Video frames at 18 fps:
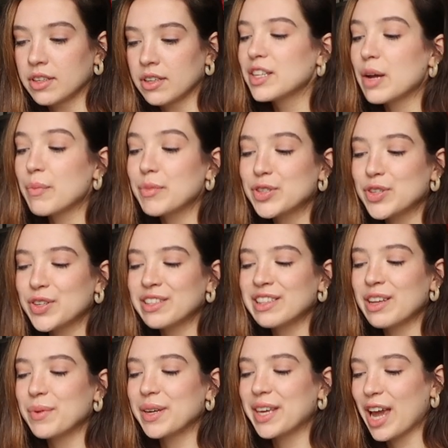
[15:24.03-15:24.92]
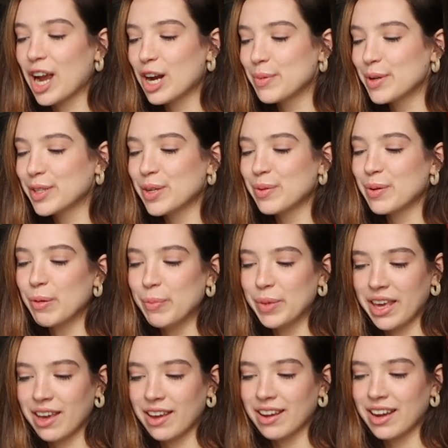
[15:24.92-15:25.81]
demonstrating that we care about their
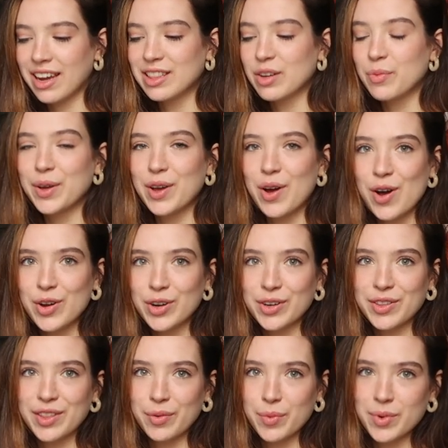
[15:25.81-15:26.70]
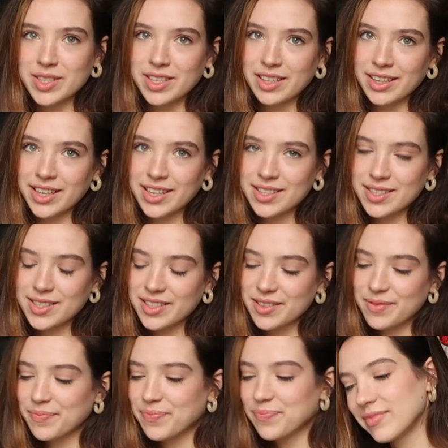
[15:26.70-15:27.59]
well-being and that we honor their
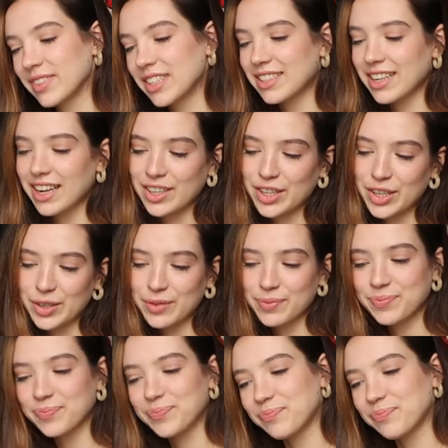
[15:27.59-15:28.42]
resilience. It's kind of cute.